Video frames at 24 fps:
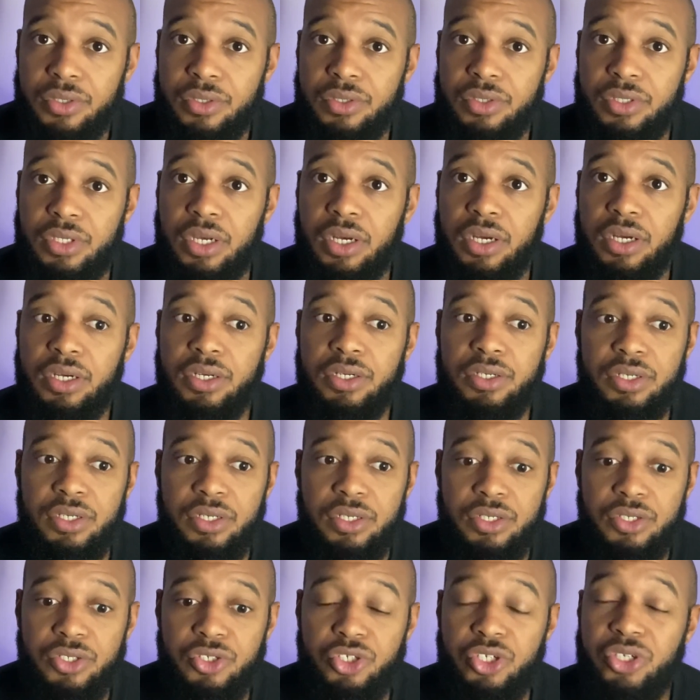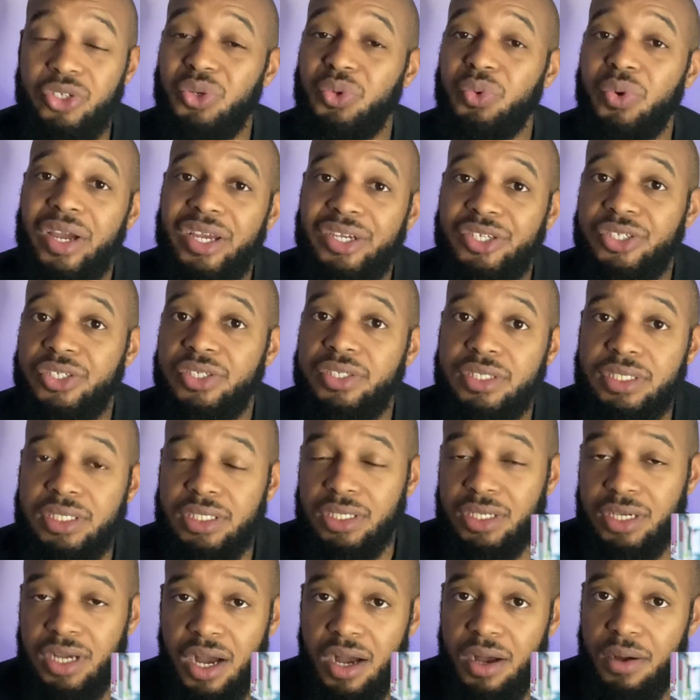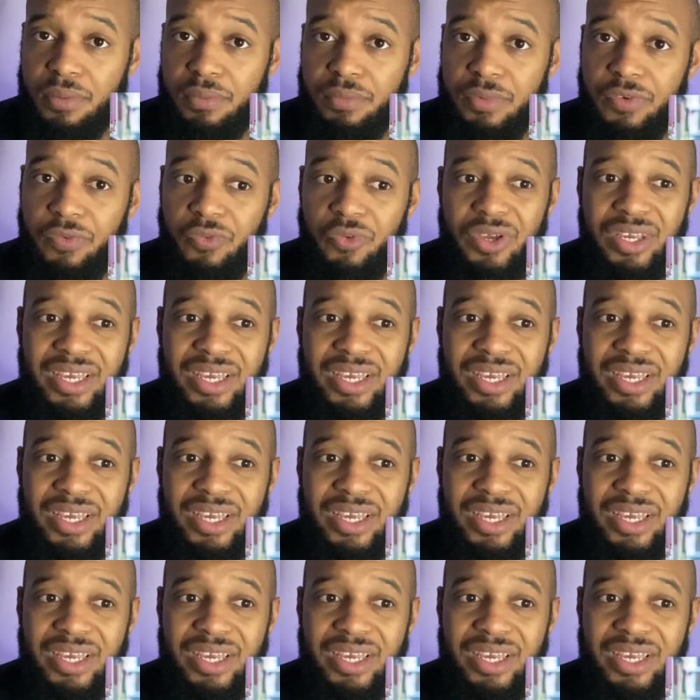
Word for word: the generations to come, if we